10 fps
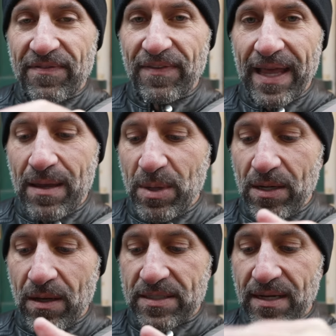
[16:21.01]

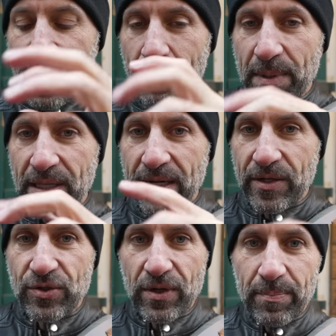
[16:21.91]
flaming on top and let
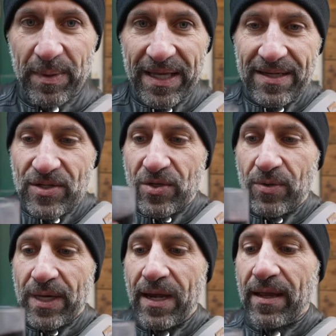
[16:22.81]
it drip
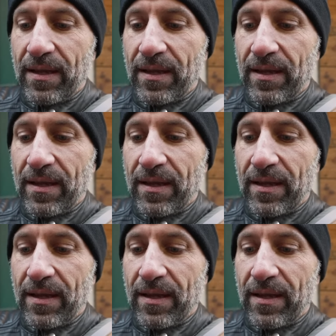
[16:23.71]
into it.